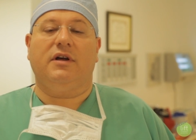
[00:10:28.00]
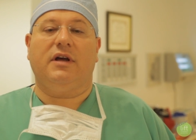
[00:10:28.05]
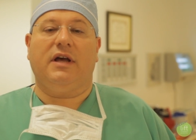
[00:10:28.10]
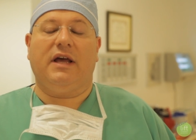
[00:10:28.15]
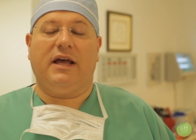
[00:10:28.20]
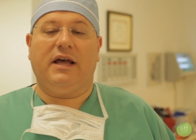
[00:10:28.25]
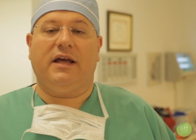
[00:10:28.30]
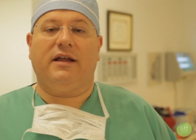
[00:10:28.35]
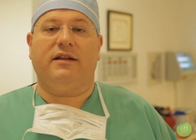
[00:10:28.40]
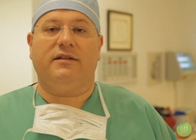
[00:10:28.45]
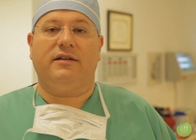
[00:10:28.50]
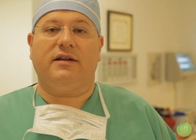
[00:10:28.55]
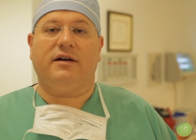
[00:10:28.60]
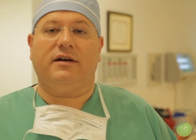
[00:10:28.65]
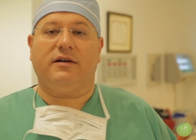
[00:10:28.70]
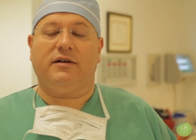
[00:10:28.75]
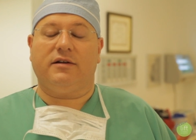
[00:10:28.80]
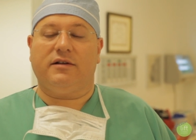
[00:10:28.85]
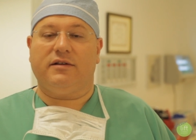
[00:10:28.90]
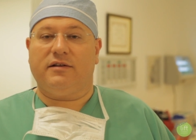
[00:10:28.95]
And
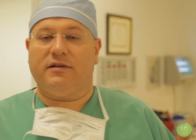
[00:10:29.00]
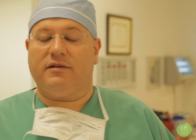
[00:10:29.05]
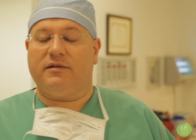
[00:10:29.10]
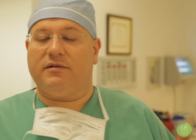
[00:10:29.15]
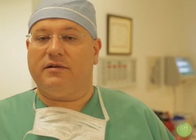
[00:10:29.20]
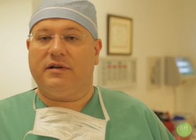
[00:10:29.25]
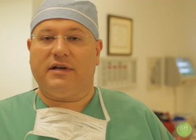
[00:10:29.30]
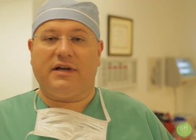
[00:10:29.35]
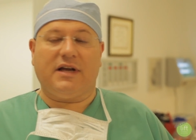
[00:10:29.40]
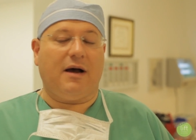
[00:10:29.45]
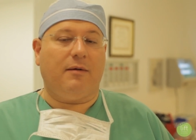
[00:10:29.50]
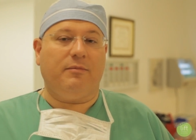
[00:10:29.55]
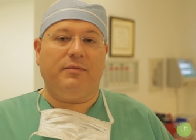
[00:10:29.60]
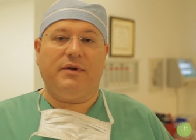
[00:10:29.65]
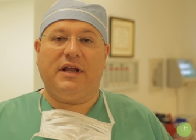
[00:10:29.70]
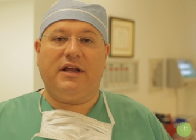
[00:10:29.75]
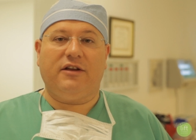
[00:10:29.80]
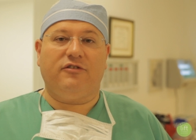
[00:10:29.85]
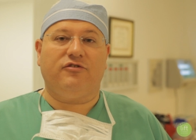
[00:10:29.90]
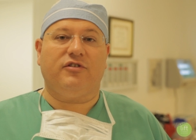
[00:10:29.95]
the
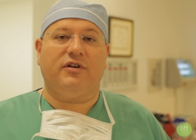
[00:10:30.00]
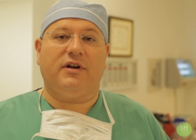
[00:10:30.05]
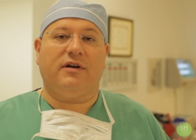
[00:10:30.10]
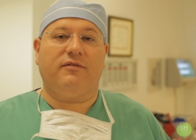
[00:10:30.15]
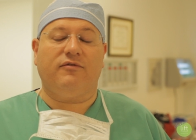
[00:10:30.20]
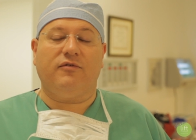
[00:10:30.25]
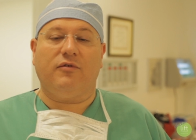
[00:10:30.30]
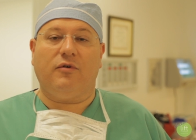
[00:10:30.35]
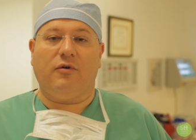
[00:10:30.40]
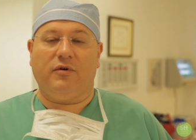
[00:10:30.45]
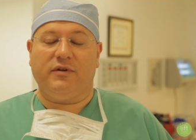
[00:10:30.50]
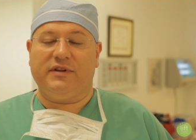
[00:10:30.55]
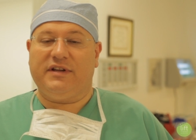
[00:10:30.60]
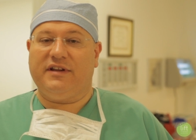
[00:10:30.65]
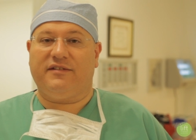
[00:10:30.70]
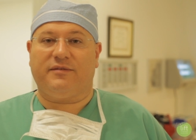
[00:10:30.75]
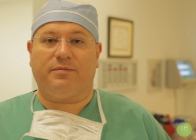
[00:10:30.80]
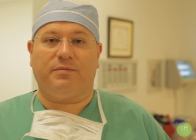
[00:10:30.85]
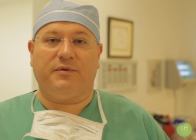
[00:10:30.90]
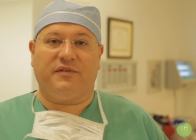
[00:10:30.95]
combination of all
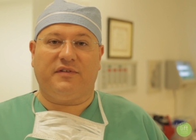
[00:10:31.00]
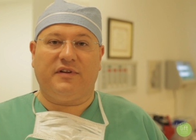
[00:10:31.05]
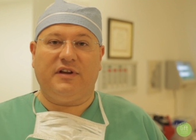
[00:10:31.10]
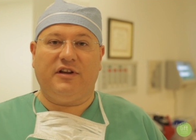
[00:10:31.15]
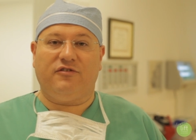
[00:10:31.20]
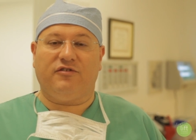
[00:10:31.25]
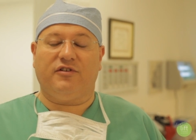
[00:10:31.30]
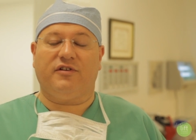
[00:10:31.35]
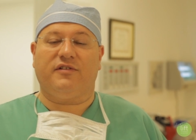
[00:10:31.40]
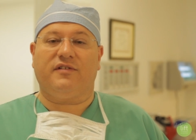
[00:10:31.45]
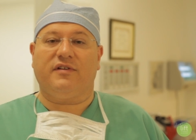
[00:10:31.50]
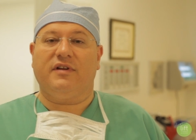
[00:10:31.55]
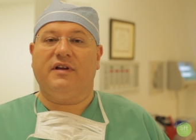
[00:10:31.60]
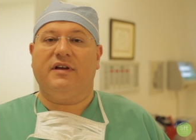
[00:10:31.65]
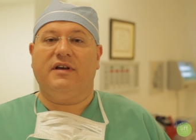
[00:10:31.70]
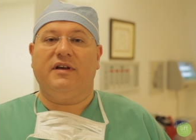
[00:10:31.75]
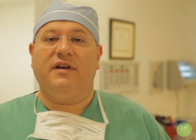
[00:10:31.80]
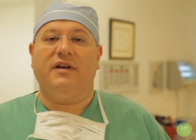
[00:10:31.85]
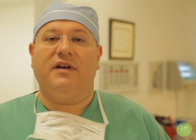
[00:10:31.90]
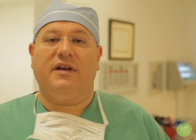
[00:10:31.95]
these procedures
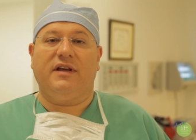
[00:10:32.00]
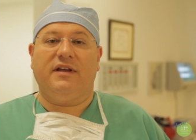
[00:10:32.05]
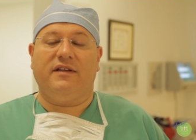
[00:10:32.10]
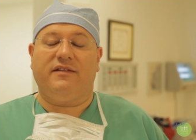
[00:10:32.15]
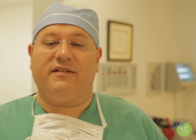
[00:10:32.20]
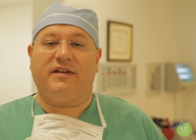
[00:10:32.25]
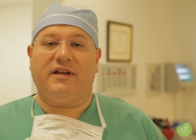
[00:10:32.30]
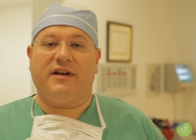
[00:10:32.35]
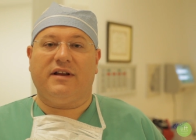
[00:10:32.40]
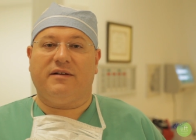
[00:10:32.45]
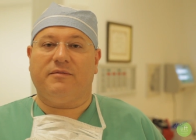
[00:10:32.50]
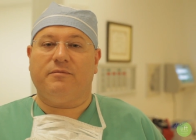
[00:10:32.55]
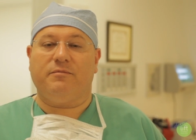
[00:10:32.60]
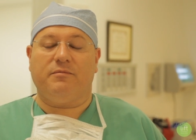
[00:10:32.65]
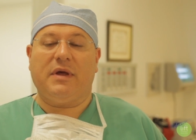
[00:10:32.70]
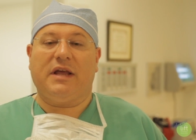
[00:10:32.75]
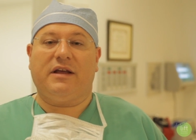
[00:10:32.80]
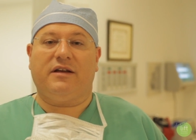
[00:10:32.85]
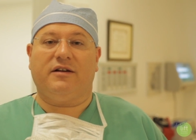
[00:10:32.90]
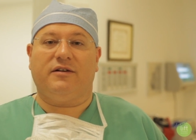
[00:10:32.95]
is gonna
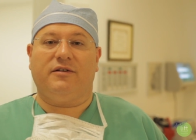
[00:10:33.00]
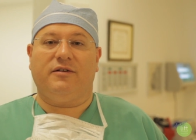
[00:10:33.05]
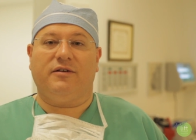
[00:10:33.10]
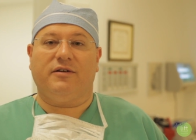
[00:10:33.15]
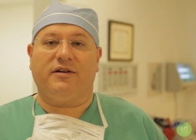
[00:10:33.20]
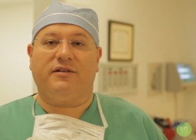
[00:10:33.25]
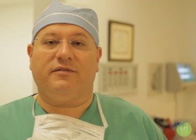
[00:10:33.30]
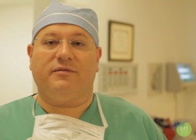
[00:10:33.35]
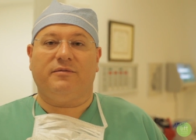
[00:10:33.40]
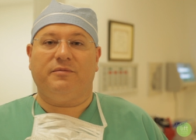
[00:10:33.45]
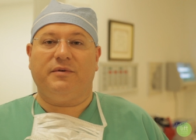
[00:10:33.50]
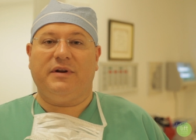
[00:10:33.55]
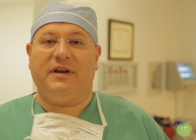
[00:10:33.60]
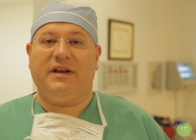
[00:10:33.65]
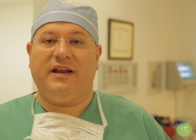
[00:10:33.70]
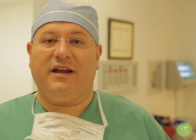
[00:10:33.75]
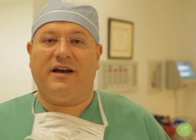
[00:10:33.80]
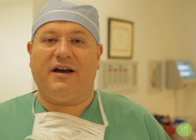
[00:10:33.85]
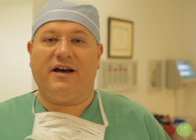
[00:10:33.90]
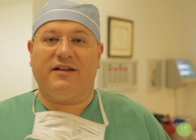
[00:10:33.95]
make her look
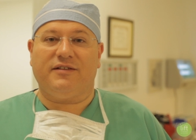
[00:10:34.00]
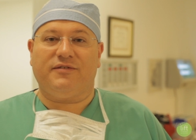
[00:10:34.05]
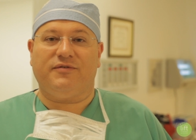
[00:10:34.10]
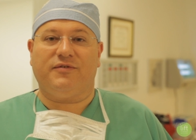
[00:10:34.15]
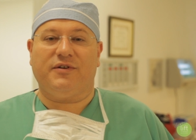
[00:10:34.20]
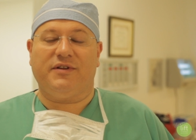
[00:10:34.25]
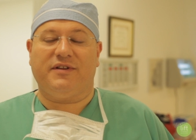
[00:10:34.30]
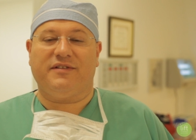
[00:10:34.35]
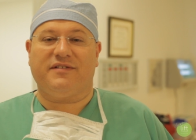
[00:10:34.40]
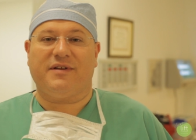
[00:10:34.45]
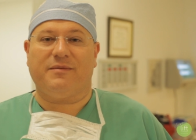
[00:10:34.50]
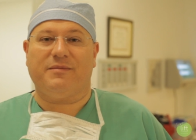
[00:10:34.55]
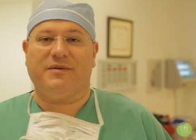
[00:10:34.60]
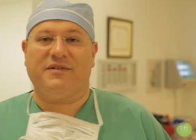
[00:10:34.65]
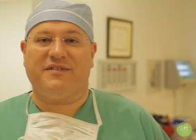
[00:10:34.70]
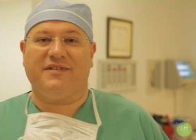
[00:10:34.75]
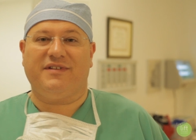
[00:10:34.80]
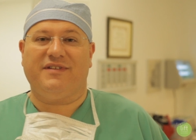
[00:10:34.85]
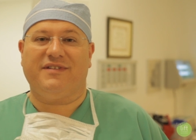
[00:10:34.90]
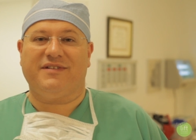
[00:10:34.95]
really hot for the summer
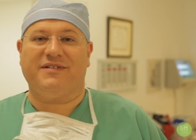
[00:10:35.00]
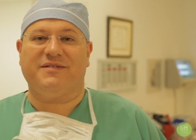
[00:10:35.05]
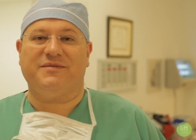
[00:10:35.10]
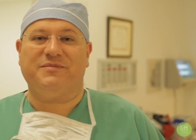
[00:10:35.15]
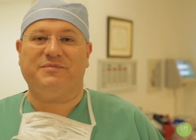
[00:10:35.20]
season.